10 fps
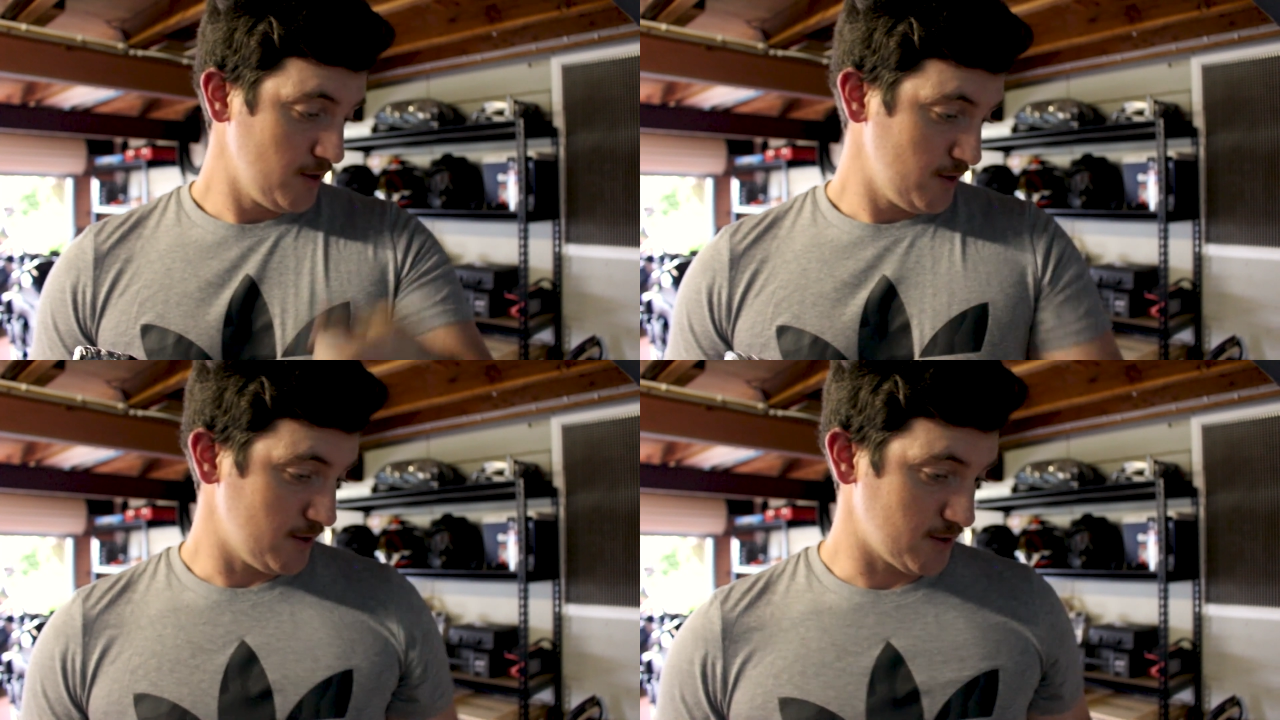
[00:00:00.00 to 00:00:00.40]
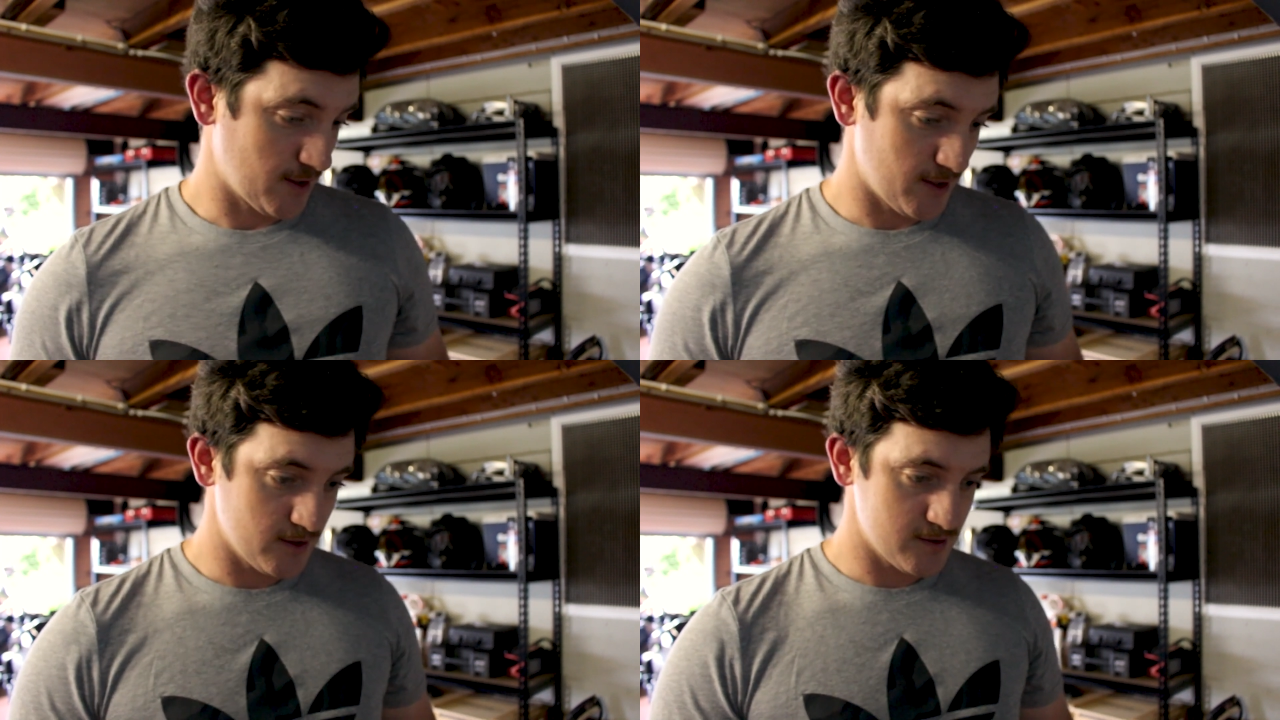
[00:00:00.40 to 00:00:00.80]

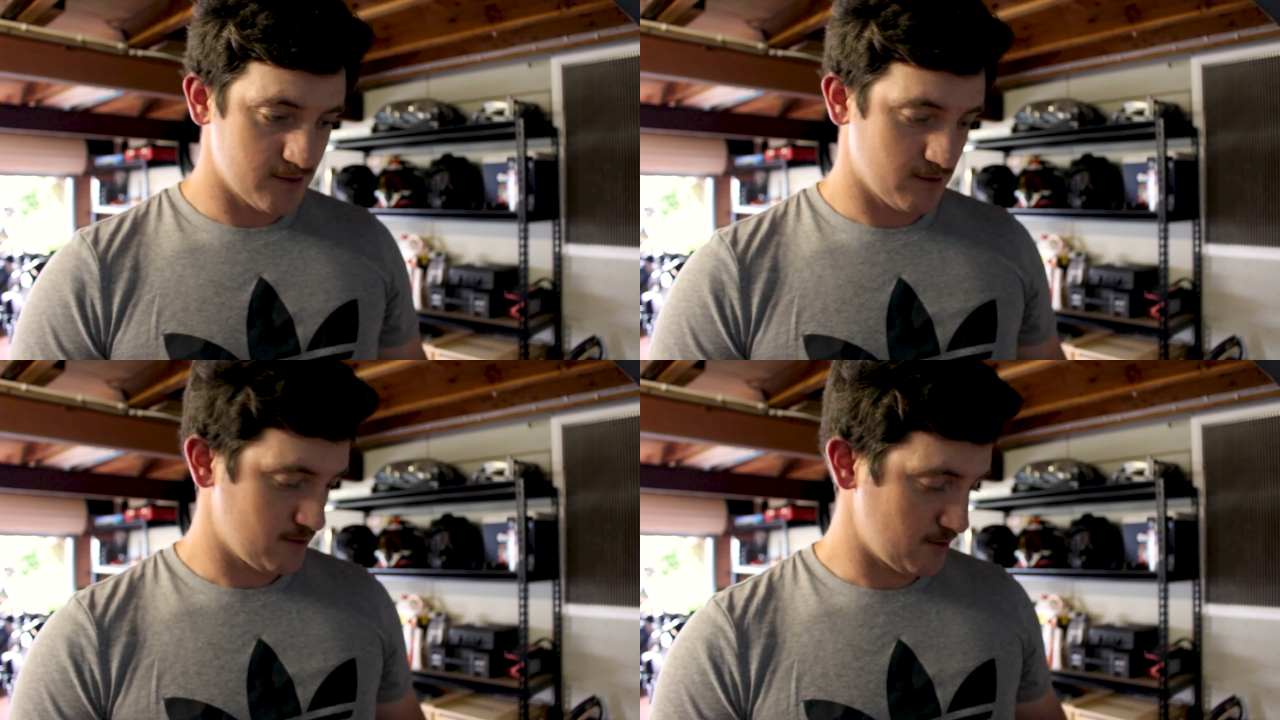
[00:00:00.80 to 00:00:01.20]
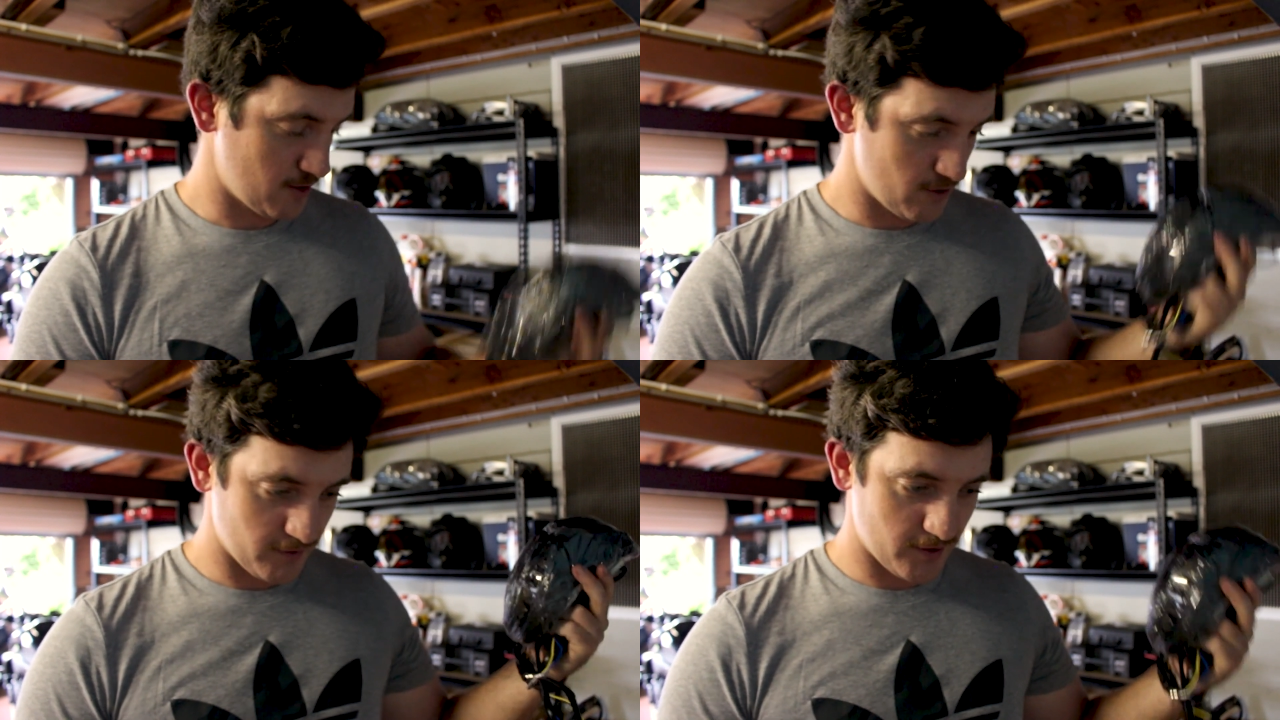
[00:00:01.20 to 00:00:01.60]
indicators. So
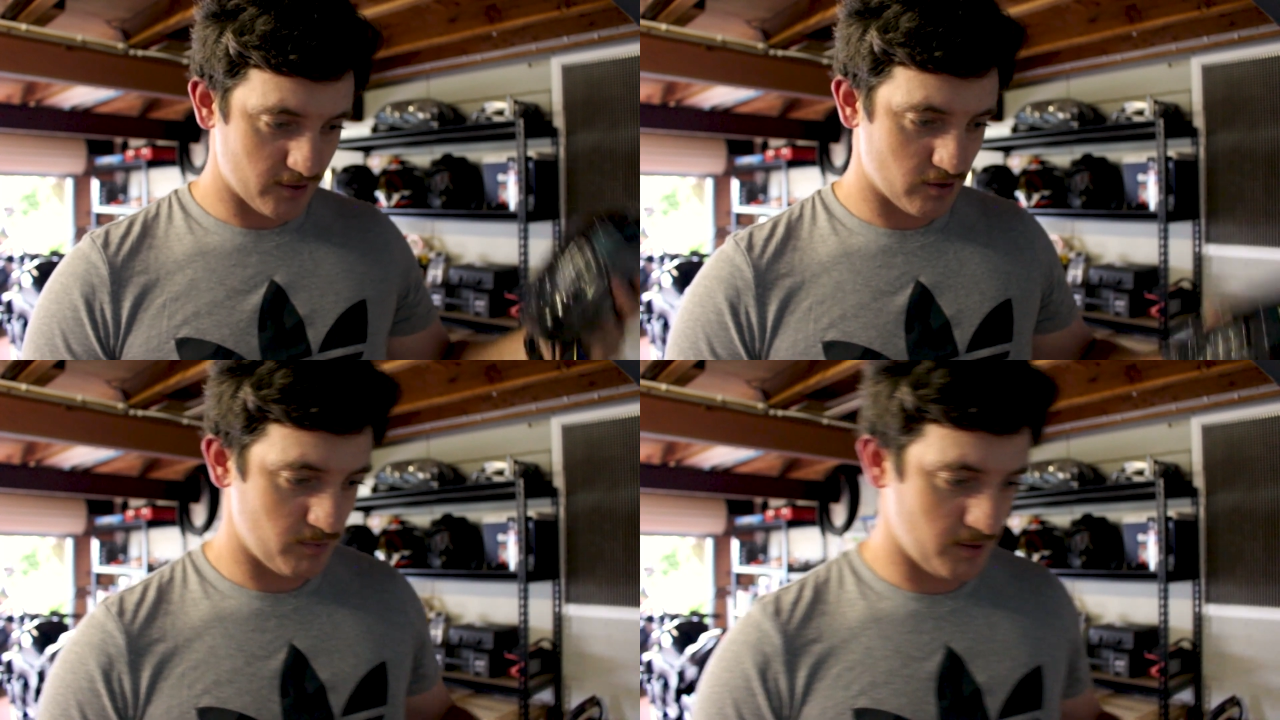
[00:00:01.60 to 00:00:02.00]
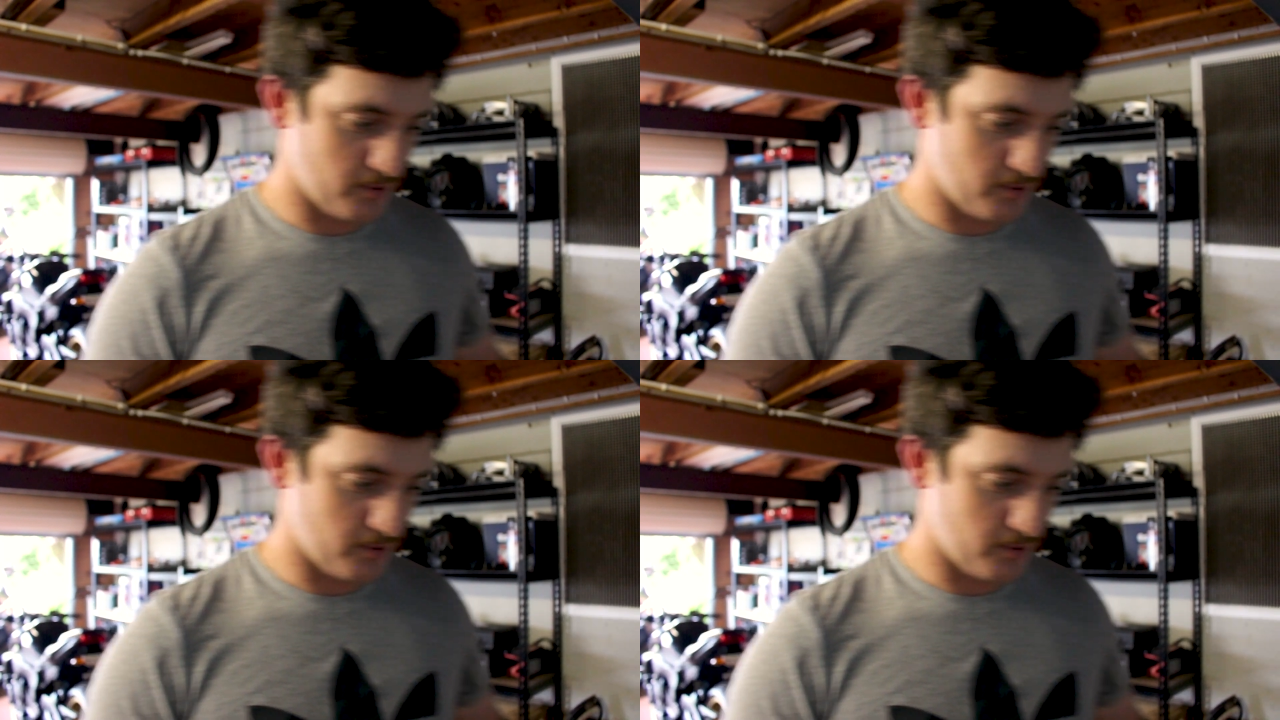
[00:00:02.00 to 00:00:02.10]
hopefully that should be